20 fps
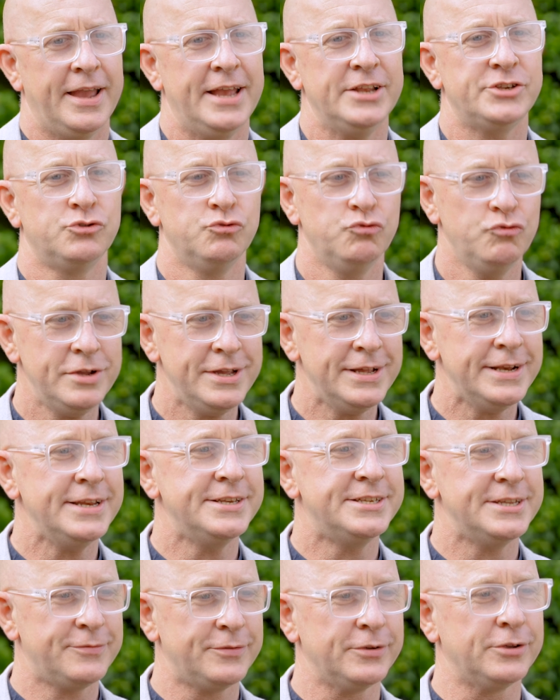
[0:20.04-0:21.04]
It's
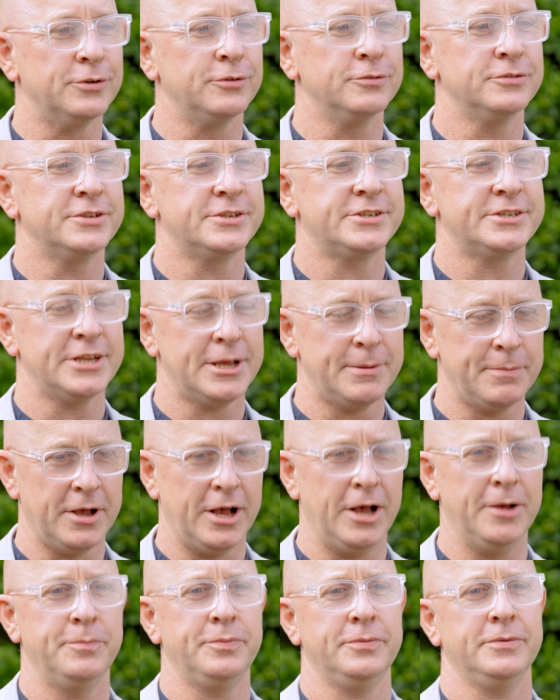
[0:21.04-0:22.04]
really difficult to sum
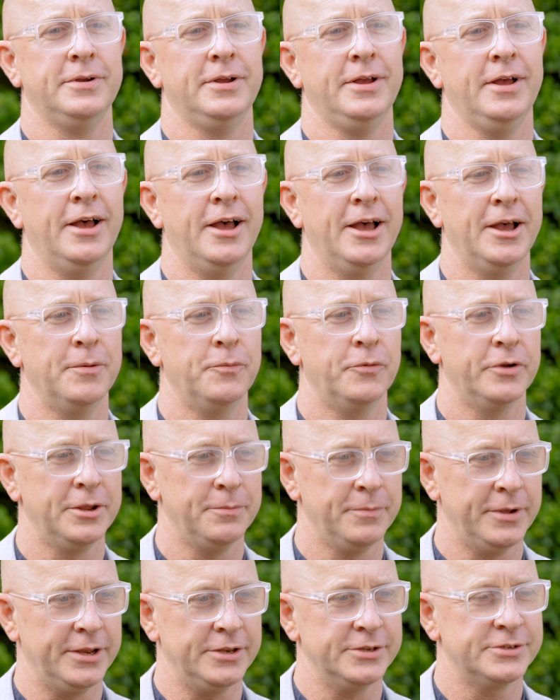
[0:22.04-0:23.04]
up uh, what
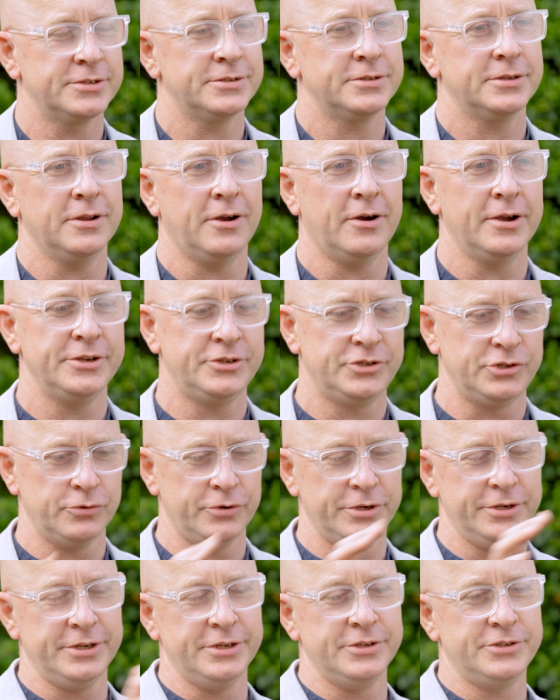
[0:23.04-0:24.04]
it means. I
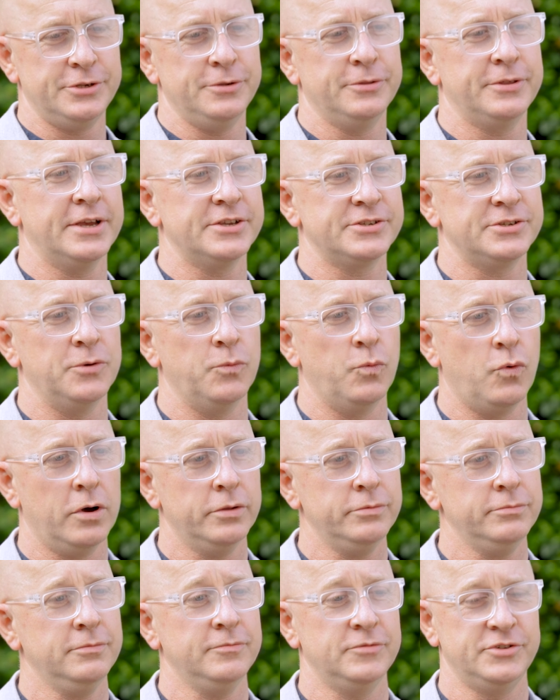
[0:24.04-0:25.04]
joined in
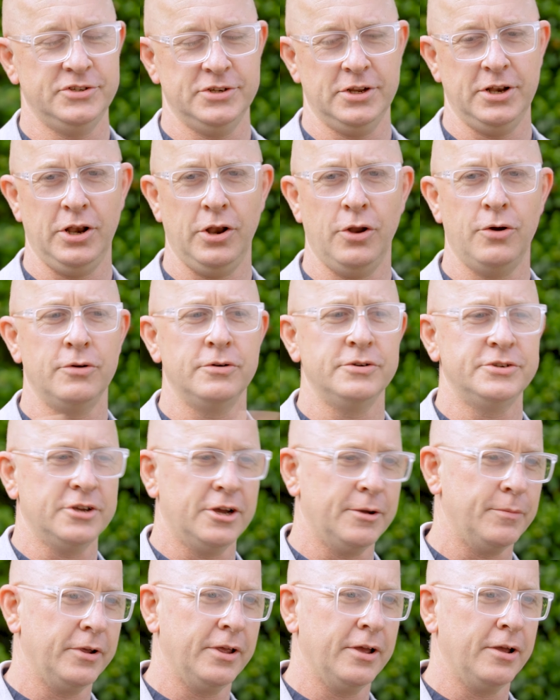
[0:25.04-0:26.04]
2001, which is a long
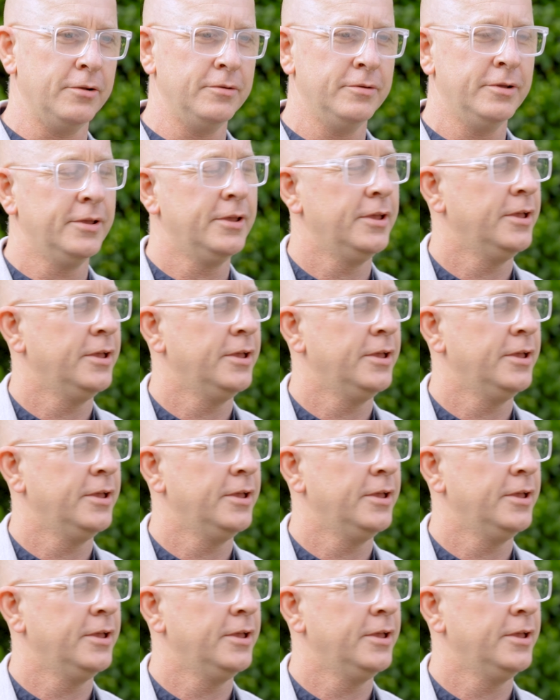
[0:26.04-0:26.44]
time ago,